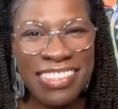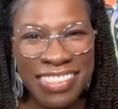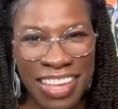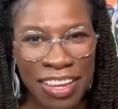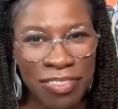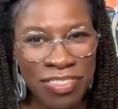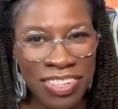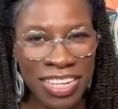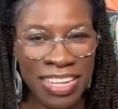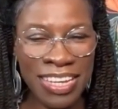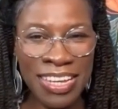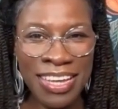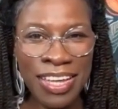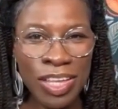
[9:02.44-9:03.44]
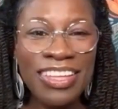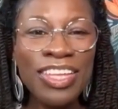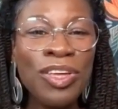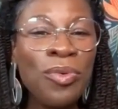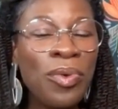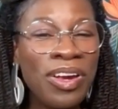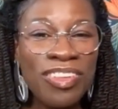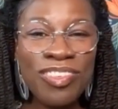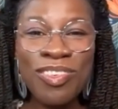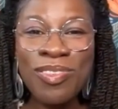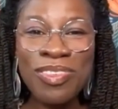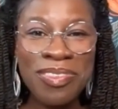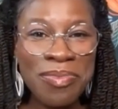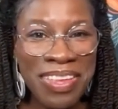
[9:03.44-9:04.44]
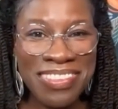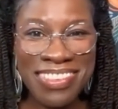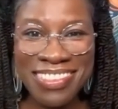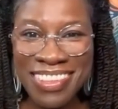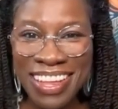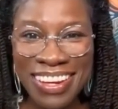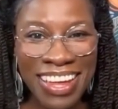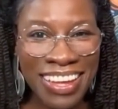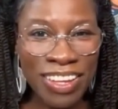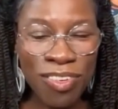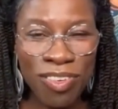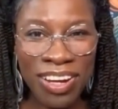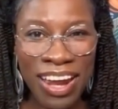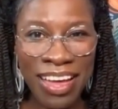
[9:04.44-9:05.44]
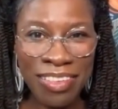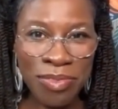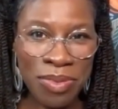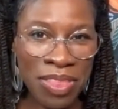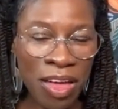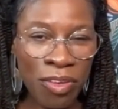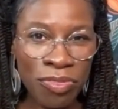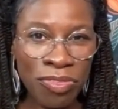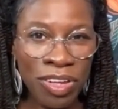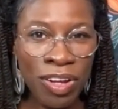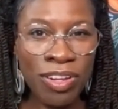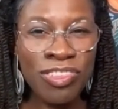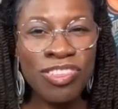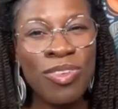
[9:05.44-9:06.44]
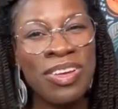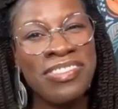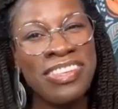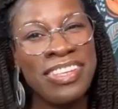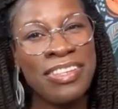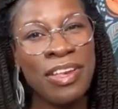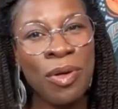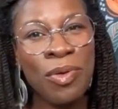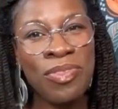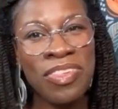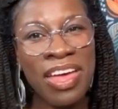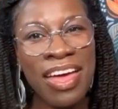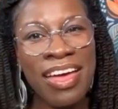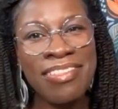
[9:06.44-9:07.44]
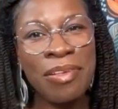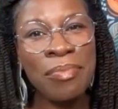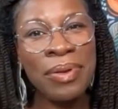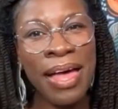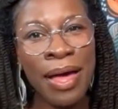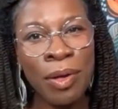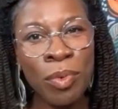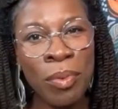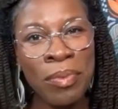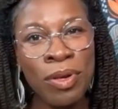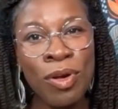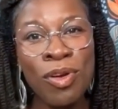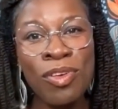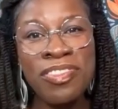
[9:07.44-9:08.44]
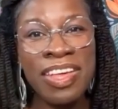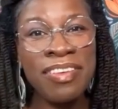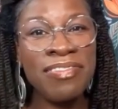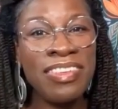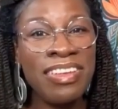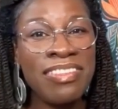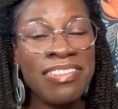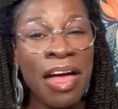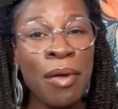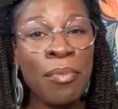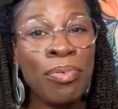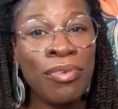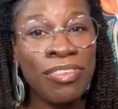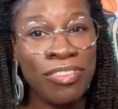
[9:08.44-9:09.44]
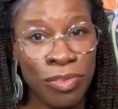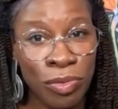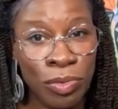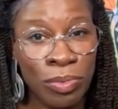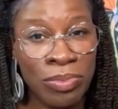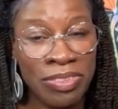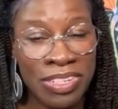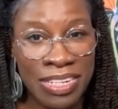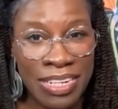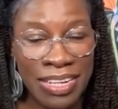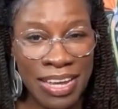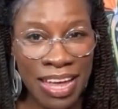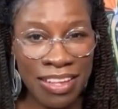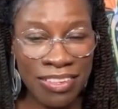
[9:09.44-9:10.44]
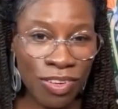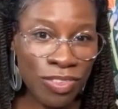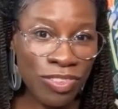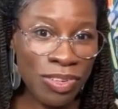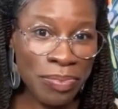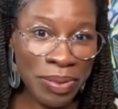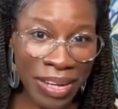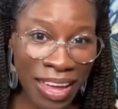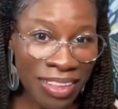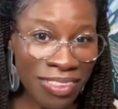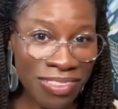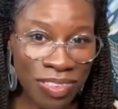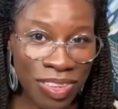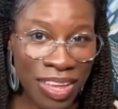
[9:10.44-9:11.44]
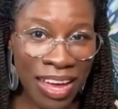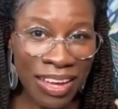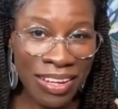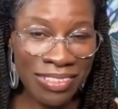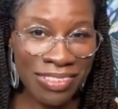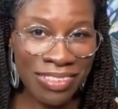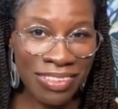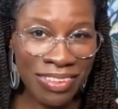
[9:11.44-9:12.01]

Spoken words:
safety. You want to choose spaces that let you relax without fear. Tracy knows that as a Black woman, her safety is not presumed, and so she plans for that.